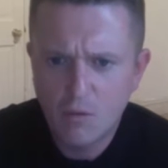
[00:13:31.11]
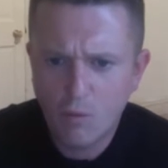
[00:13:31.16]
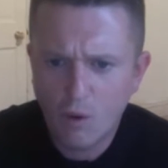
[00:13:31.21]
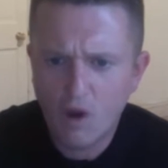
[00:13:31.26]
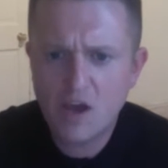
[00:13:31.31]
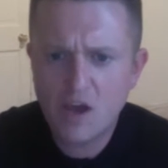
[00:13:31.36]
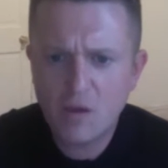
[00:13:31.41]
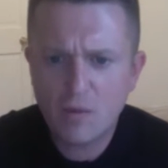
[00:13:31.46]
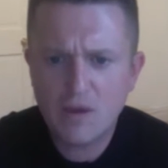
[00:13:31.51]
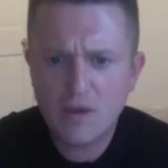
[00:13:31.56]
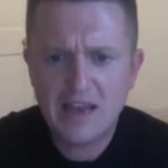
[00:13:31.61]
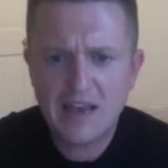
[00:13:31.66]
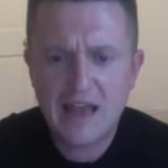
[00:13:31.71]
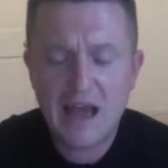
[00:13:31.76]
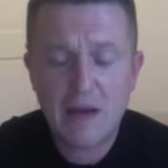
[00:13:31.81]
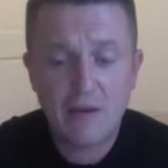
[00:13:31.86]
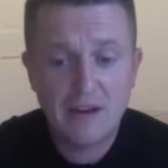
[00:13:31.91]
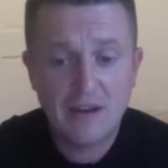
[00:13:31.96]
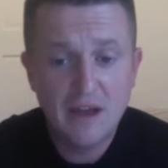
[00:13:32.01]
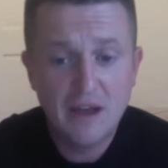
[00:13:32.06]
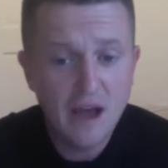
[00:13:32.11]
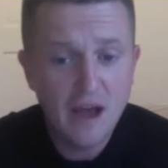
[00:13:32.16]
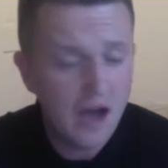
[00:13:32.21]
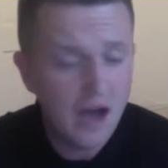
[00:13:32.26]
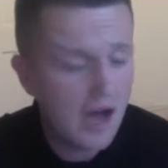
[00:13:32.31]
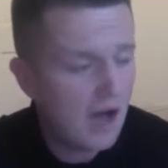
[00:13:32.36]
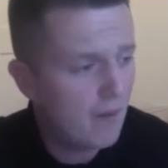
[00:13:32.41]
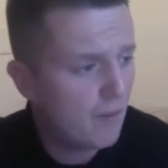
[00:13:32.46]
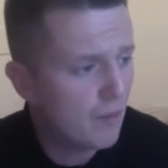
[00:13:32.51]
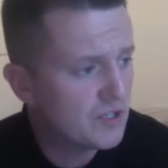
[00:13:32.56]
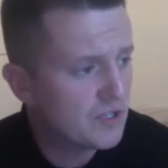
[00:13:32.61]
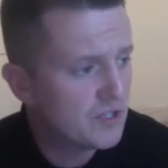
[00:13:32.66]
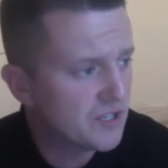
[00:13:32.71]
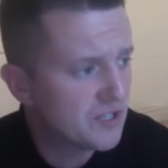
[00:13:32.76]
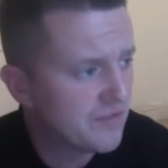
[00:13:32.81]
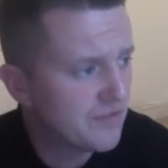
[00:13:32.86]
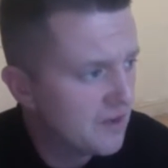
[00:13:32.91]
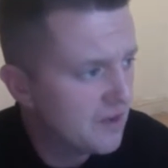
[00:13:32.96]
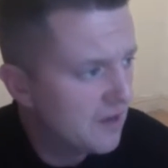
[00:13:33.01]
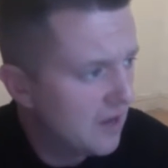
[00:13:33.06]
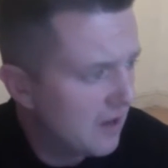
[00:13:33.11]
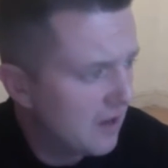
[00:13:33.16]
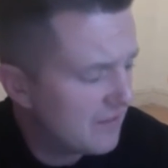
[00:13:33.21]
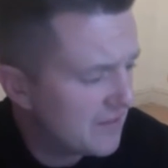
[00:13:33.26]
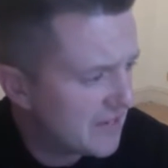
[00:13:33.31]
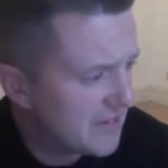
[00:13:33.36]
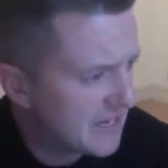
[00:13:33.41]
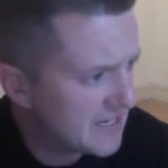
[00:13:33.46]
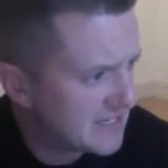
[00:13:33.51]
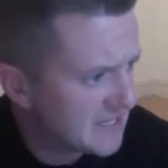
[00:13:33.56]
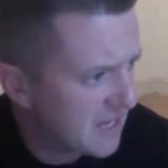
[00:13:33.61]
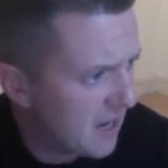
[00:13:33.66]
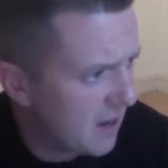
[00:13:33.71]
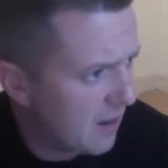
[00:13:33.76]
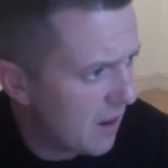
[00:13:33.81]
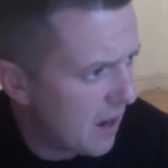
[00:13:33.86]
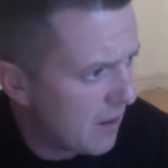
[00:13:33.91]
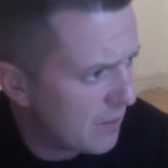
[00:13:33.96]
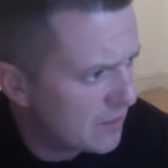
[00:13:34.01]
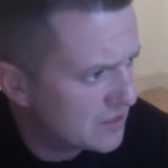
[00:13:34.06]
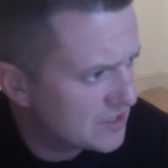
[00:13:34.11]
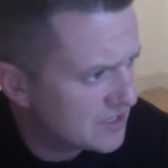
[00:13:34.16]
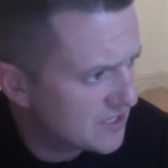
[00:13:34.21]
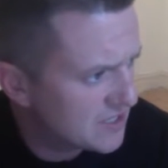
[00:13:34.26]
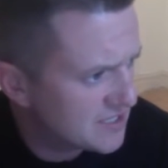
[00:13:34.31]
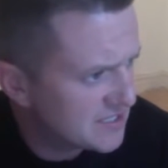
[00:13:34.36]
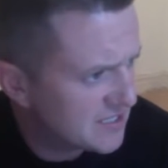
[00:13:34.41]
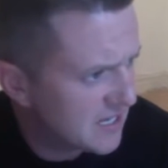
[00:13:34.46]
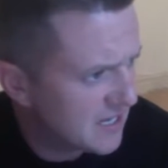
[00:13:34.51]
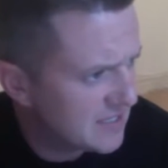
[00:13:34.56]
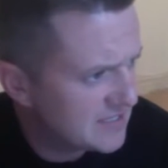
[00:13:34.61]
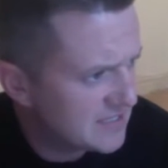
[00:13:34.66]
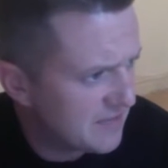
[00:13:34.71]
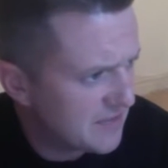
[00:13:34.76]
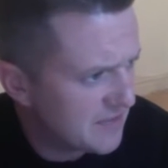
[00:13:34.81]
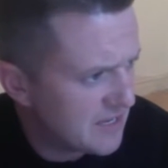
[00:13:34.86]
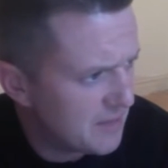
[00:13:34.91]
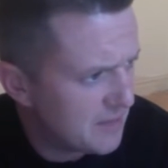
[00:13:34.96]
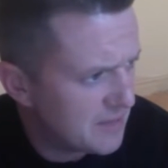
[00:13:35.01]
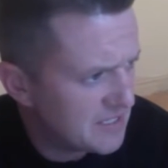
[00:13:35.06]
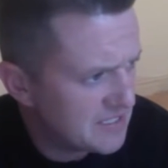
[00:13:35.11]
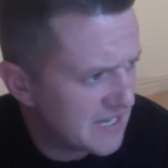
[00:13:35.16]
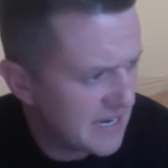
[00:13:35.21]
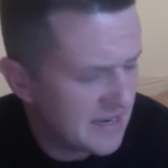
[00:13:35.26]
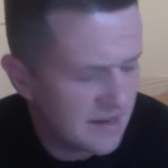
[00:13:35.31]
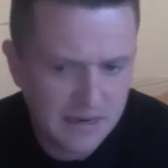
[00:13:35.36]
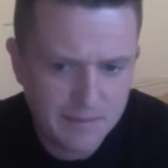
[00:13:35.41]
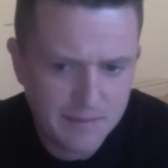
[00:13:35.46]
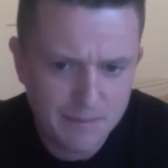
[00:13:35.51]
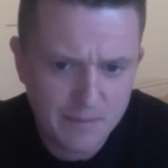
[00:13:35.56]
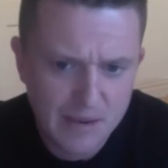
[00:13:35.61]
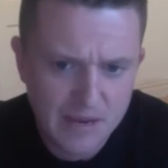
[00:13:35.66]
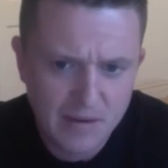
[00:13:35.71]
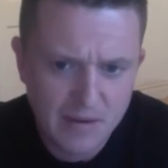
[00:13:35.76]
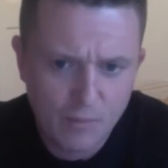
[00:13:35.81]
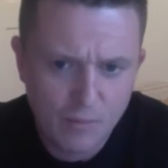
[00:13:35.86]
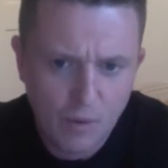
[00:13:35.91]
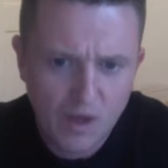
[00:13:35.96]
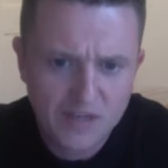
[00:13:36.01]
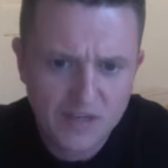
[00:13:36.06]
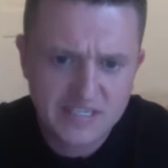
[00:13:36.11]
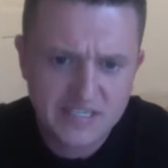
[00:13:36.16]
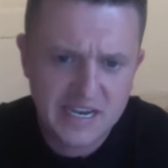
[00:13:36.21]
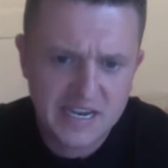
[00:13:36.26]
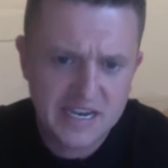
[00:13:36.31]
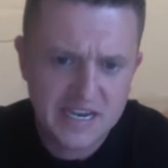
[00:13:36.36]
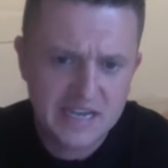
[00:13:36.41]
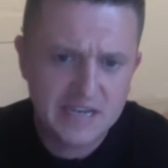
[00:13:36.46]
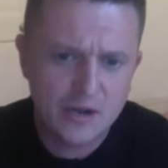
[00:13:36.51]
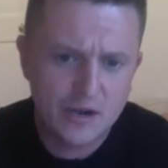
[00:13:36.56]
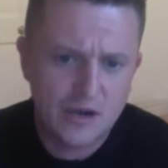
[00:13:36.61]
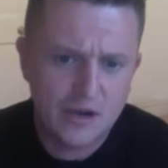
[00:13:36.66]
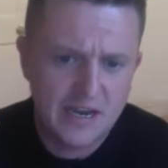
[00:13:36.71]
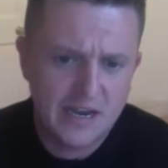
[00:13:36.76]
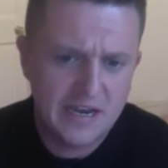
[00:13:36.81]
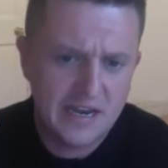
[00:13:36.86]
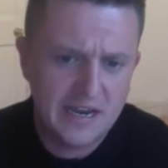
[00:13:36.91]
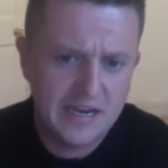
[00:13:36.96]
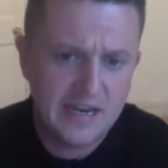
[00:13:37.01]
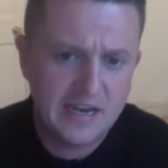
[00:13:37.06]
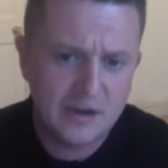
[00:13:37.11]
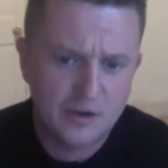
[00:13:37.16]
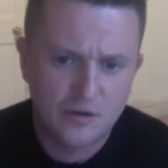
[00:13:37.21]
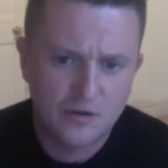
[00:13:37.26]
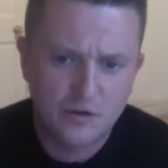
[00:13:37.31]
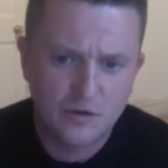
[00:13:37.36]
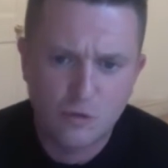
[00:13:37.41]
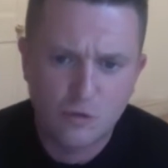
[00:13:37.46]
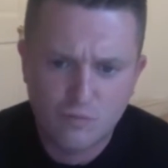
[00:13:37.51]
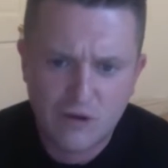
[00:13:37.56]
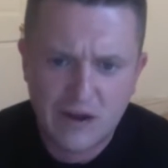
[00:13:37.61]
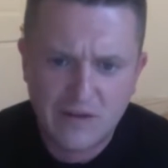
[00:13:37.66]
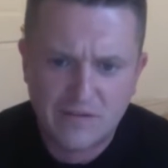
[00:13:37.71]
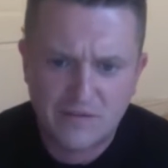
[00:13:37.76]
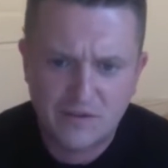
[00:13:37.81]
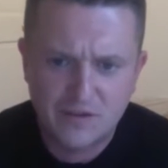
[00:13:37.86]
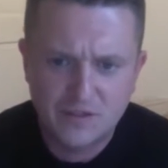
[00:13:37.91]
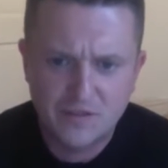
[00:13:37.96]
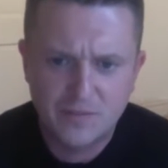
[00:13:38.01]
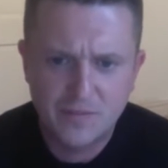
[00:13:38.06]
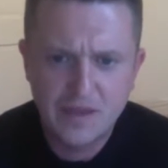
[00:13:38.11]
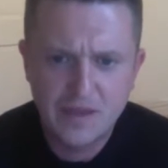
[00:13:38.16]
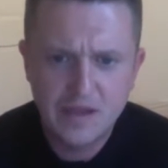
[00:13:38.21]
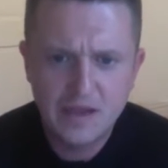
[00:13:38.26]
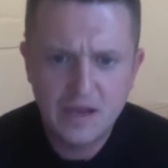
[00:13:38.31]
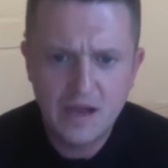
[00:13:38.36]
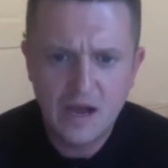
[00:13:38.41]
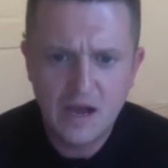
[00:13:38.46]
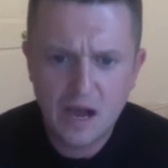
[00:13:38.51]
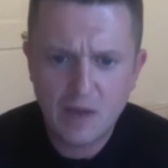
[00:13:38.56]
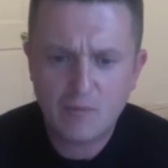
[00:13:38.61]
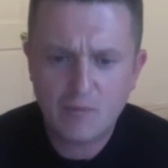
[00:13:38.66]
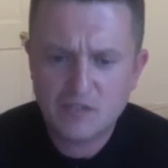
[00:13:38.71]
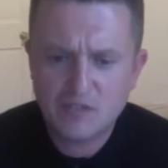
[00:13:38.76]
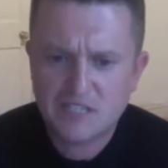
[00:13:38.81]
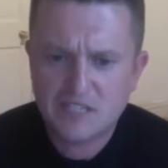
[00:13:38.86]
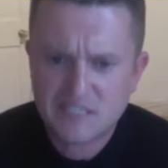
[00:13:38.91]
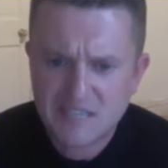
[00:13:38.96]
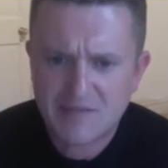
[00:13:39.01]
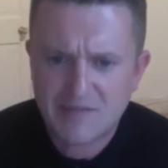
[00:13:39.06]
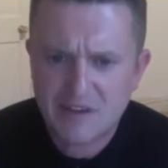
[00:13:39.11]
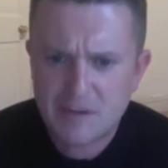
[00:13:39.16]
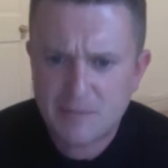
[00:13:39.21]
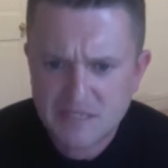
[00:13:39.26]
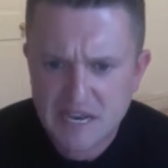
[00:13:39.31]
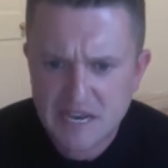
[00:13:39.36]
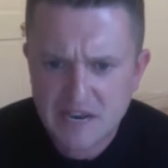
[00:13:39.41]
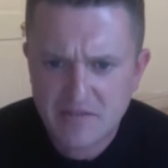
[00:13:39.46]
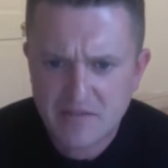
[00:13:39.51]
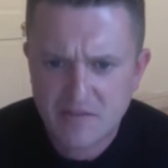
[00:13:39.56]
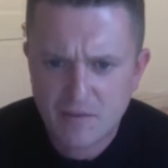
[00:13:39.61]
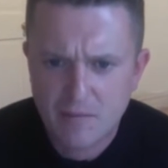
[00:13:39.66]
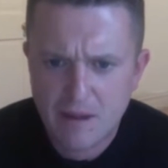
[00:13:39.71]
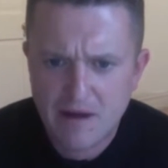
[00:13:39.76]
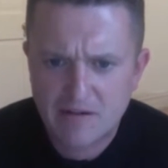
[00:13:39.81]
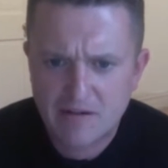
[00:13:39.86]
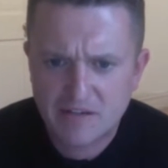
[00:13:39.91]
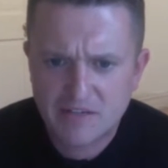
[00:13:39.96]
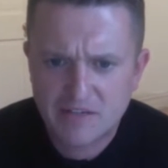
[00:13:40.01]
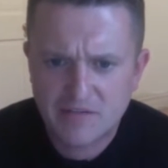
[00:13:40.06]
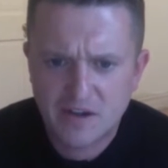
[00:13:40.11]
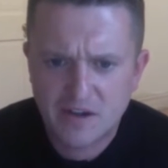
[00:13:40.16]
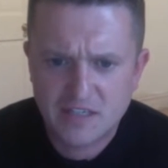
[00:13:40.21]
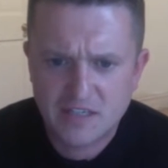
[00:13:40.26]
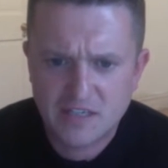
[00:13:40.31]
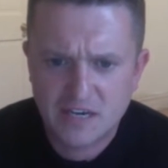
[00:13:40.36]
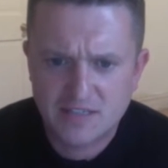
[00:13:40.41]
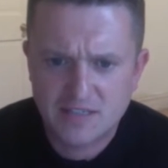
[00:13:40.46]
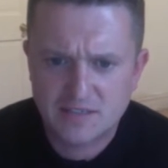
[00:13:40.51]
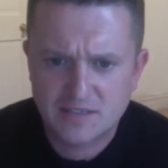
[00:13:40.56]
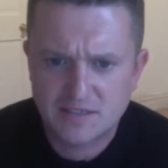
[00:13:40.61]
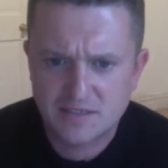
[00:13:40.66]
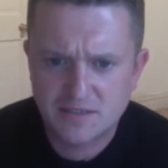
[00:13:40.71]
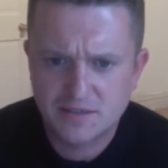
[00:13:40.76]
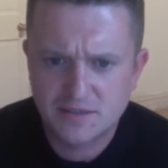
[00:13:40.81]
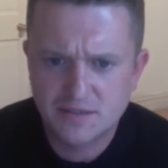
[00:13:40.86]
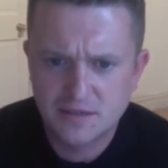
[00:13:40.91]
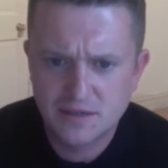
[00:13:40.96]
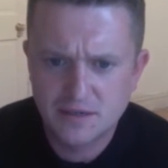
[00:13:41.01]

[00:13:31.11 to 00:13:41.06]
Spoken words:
Why are we allowing upwards of, I think it's upwards to 70% in one city in England called Bradford, upwards of 70% of them are married to first cousins.